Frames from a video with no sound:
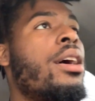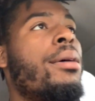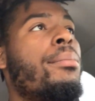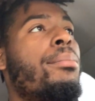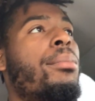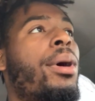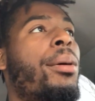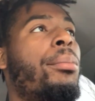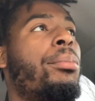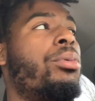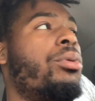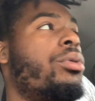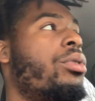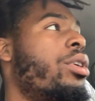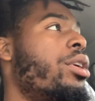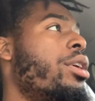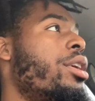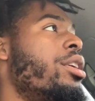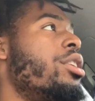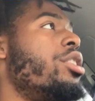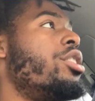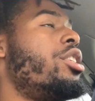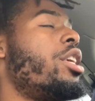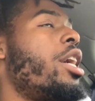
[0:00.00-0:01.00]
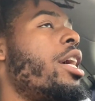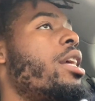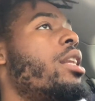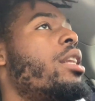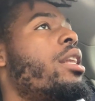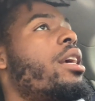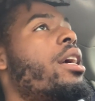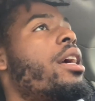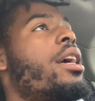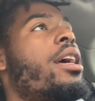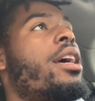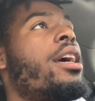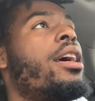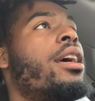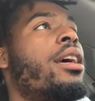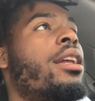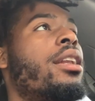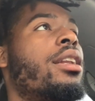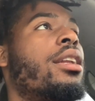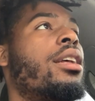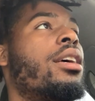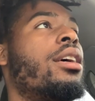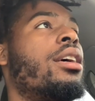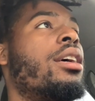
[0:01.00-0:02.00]
my boy J-Dad,
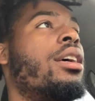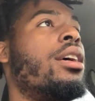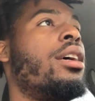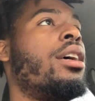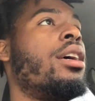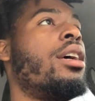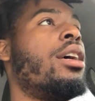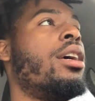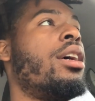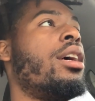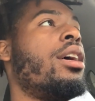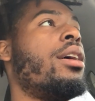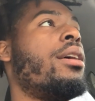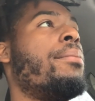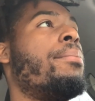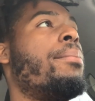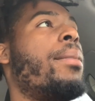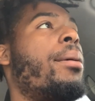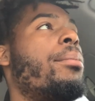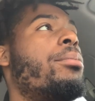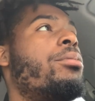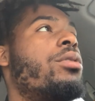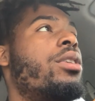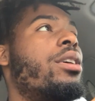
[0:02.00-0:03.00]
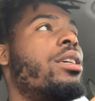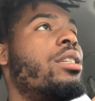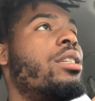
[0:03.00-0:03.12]
my boy